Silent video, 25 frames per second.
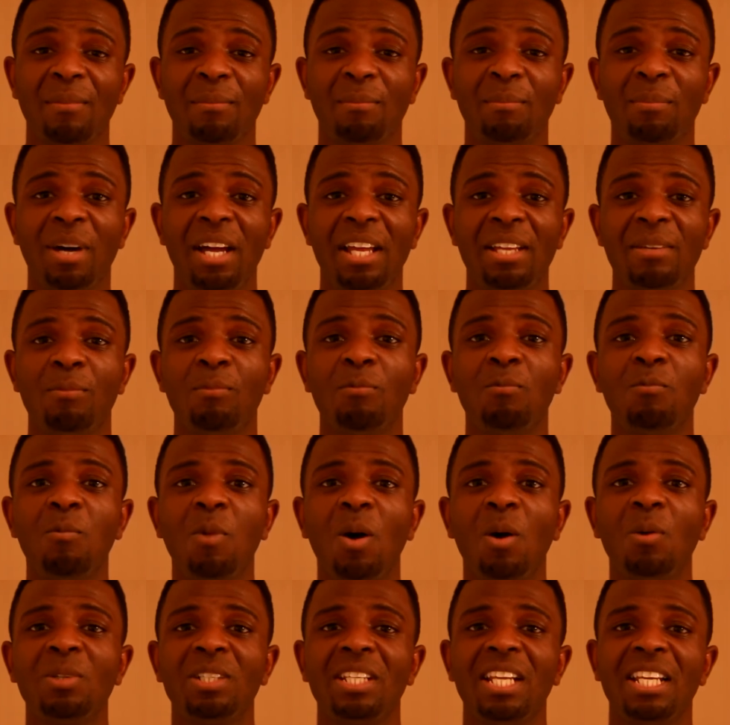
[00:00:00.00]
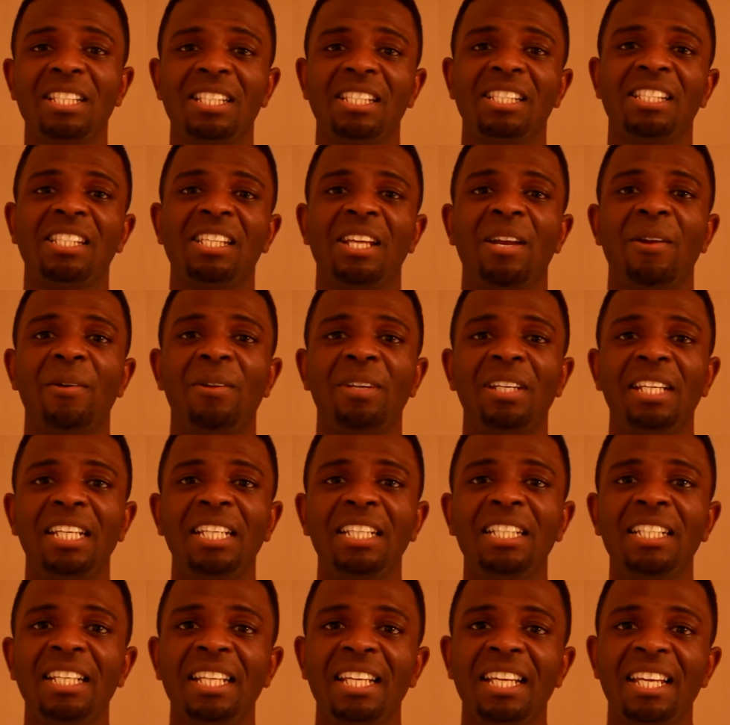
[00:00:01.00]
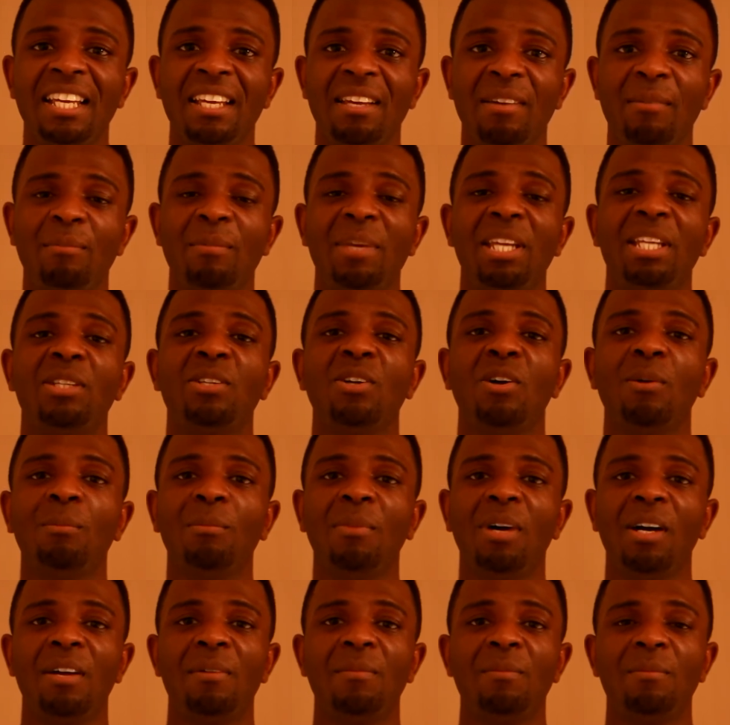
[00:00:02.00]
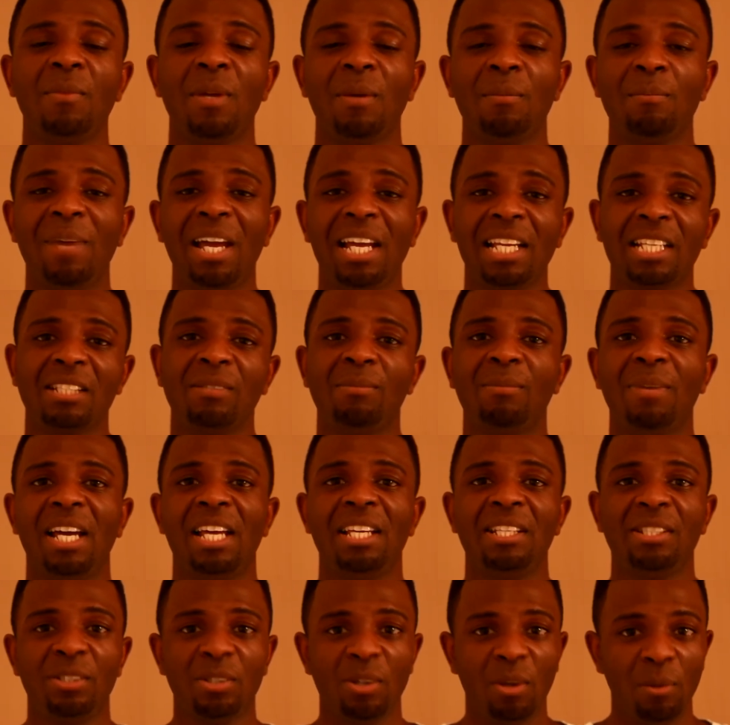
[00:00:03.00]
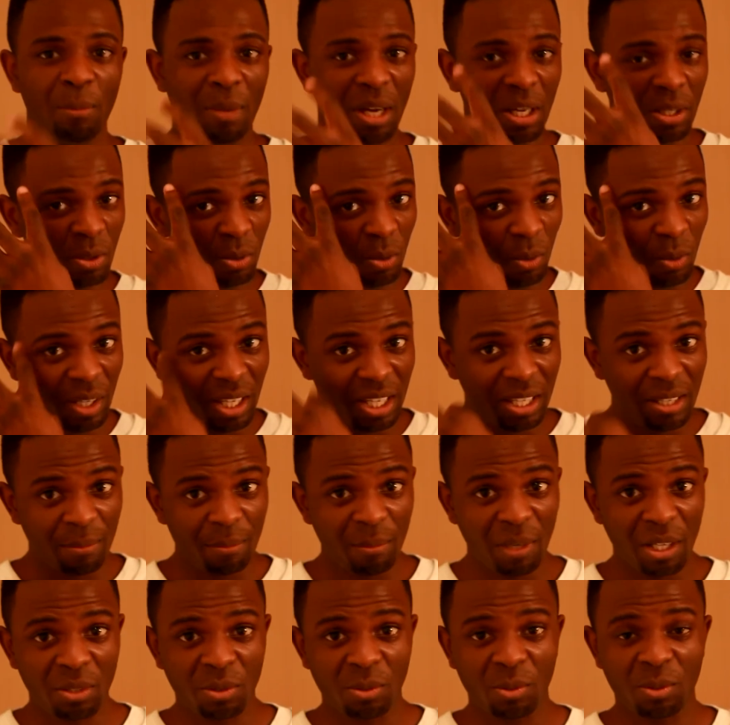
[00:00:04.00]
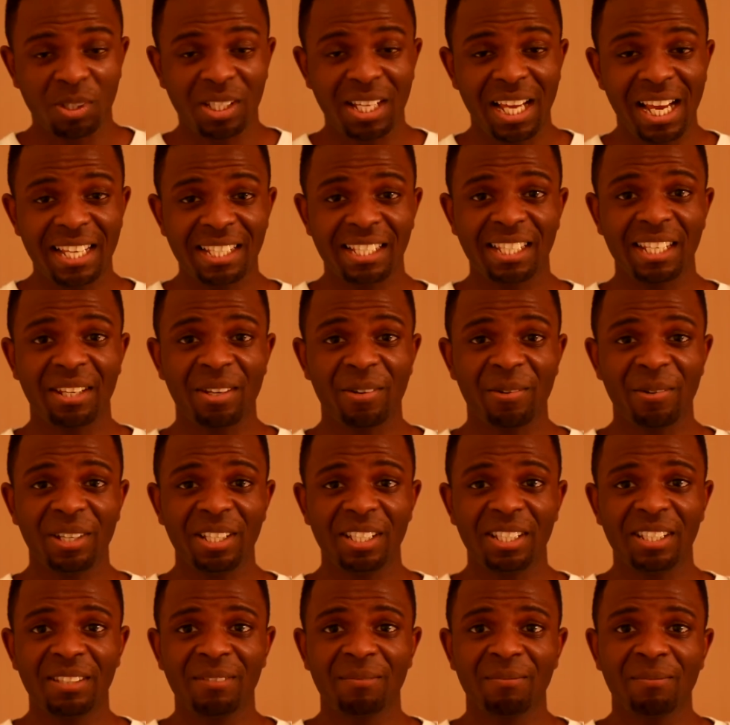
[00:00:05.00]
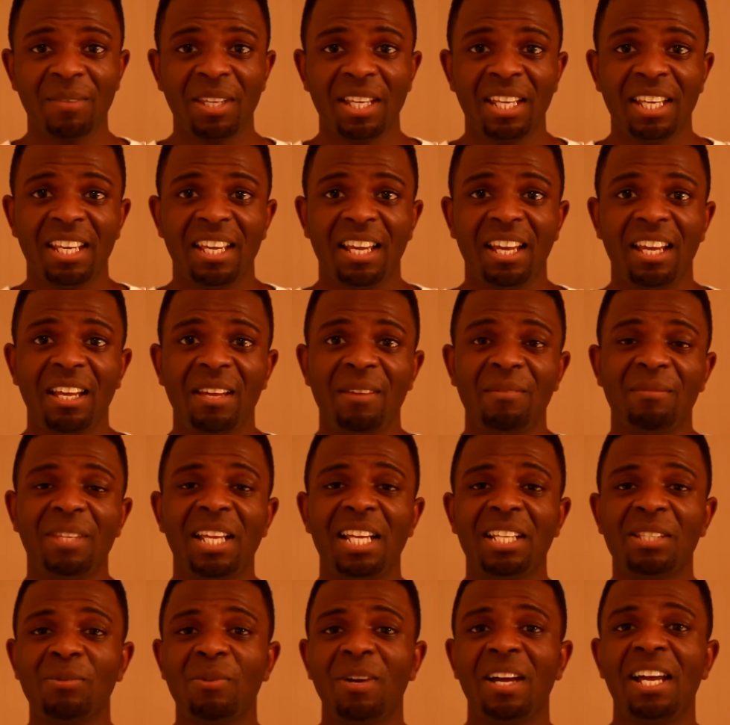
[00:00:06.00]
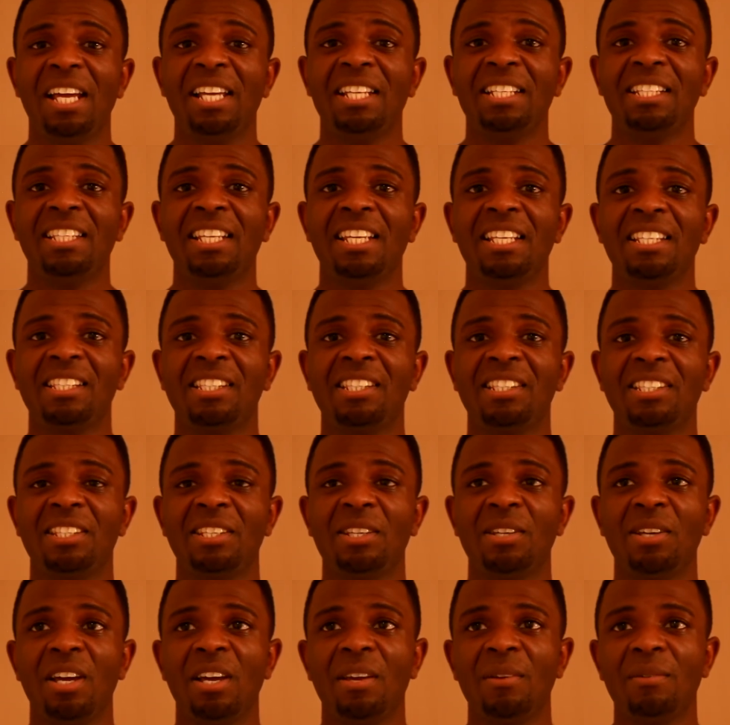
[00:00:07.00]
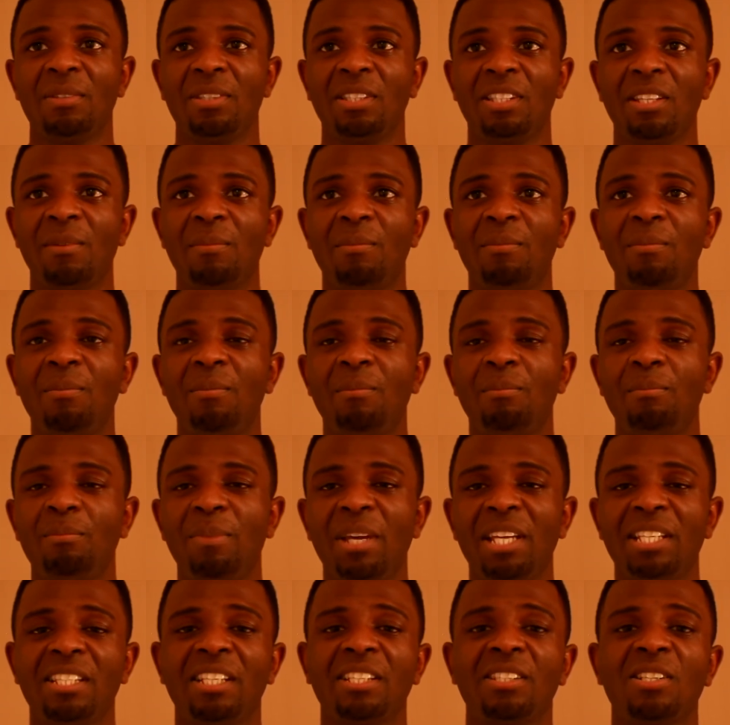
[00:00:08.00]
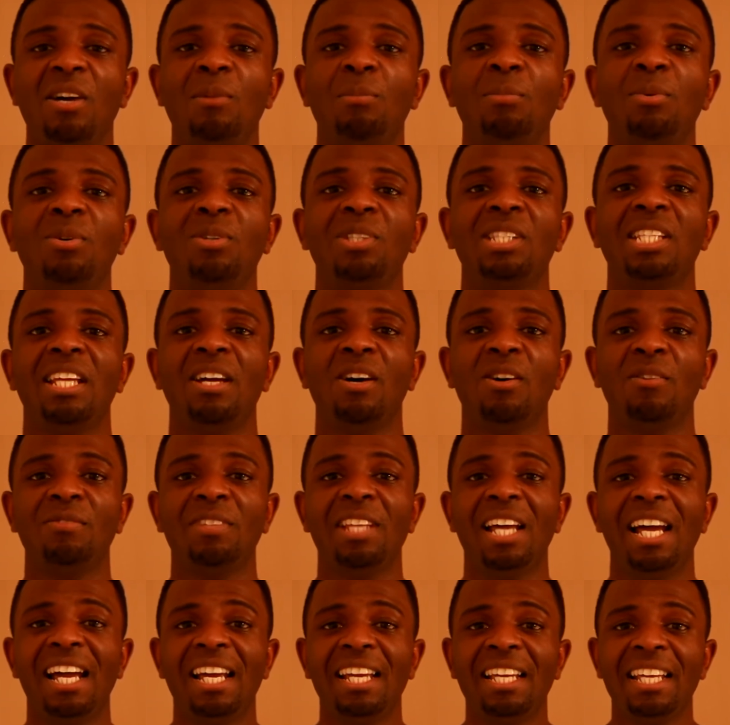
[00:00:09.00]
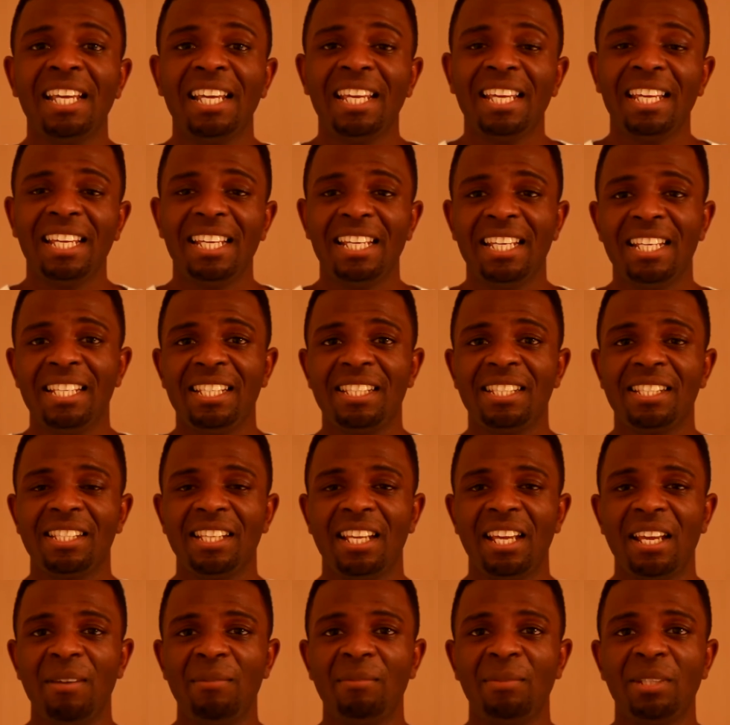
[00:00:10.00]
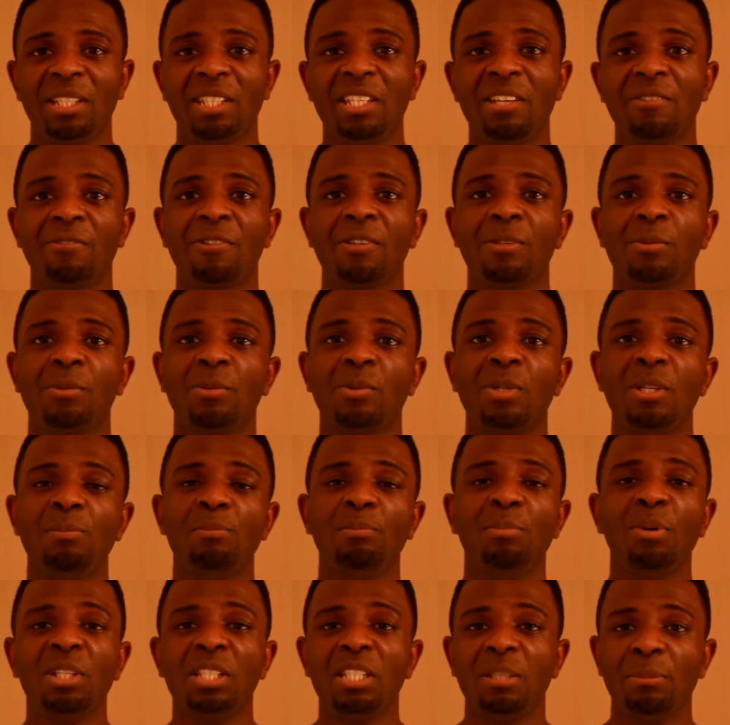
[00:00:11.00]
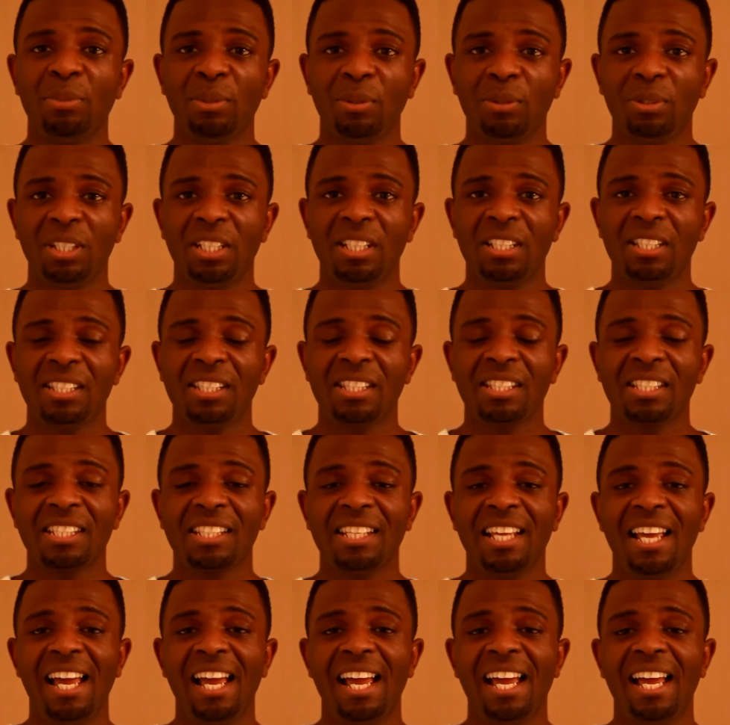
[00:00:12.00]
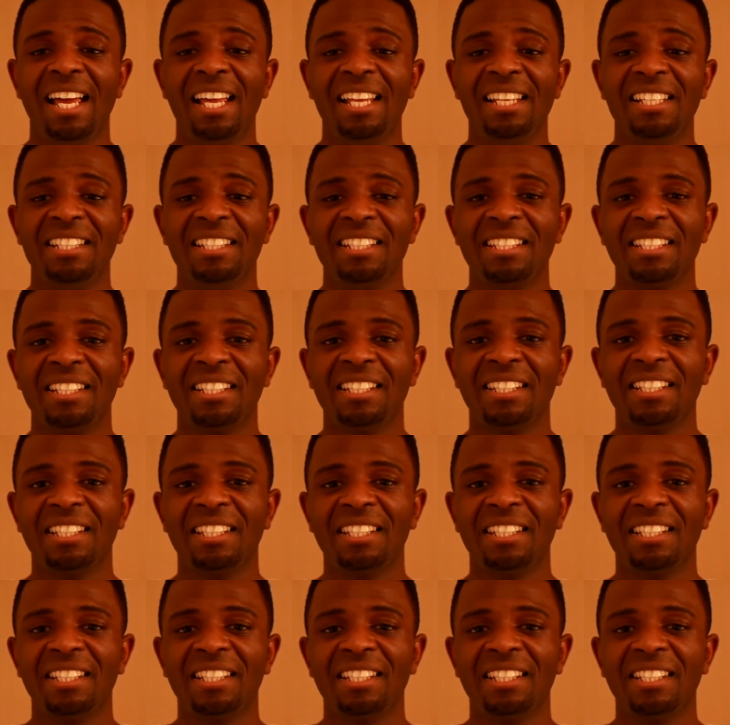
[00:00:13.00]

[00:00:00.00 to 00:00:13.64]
but it won't necessarily make your maximize your muscle size increase. That's why there's the best examples of that is the difference between bodybuilders and